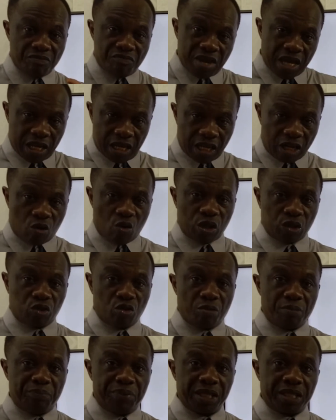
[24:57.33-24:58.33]
many
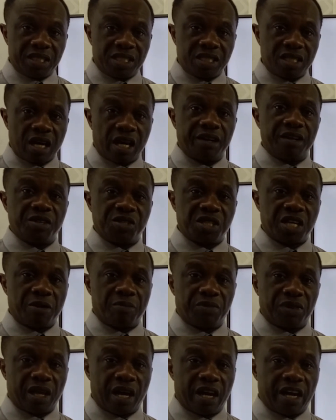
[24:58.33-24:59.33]
quantum bits at the
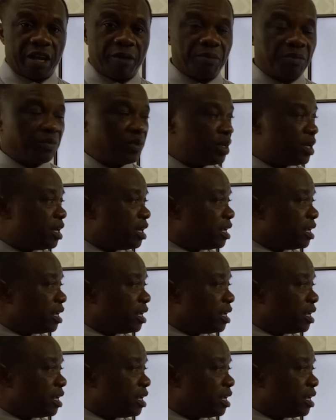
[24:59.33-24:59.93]
same time.